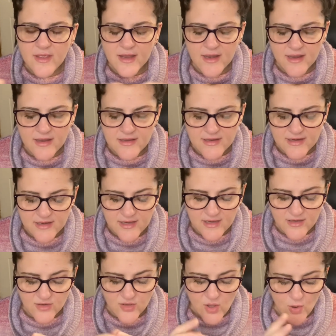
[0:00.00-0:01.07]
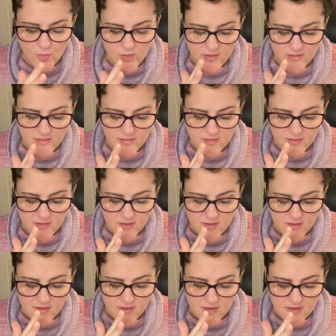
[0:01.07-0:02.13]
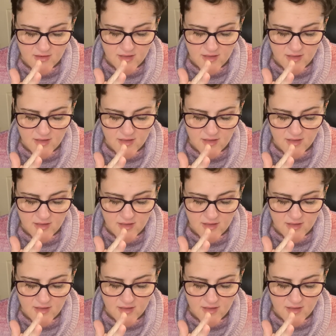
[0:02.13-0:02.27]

And I did it in Kona's in